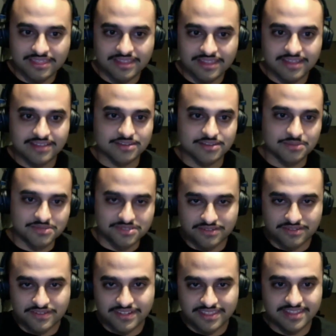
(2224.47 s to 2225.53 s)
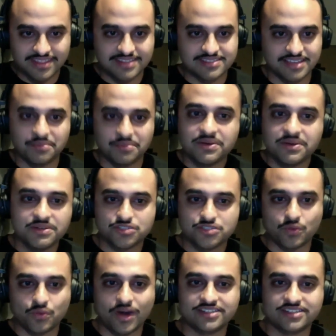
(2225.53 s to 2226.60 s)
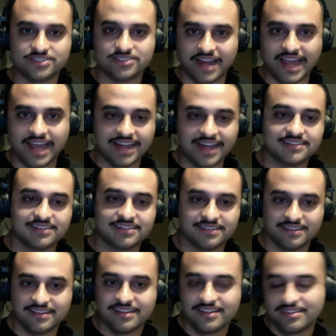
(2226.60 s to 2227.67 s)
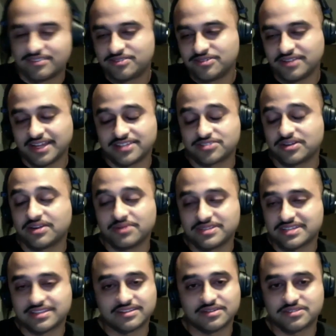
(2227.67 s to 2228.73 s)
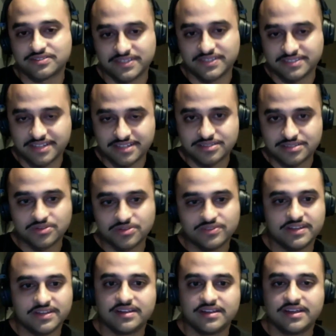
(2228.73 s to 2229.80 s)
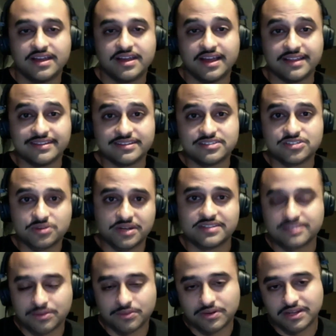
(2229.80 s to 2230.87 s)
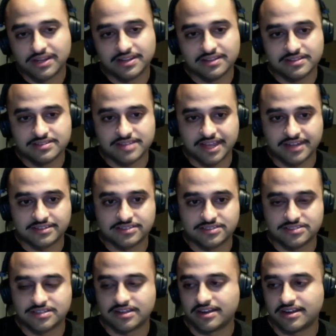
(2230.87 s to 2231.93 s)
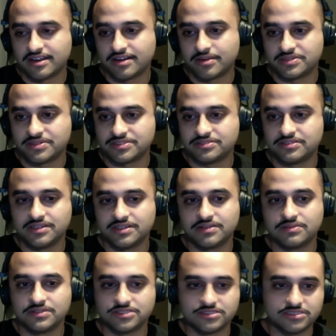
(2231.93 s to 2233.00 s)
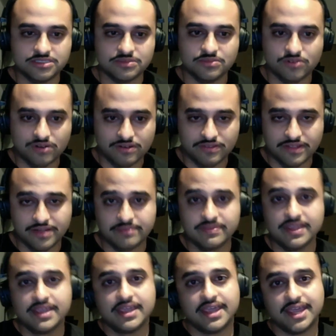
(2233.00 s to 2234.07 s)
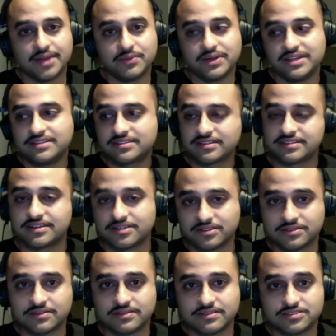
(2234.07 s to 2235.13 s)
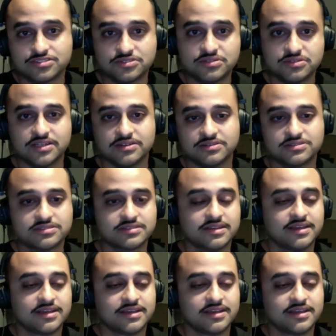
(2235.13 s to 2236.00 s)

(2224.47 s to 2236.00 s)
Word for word: things, observing things, and we would just watch her act through that. So, anyways, I thought it was a fantastic movie. I think it's great that we're getting these actors an opportunity. We should see more of them, and we need to tell the studios,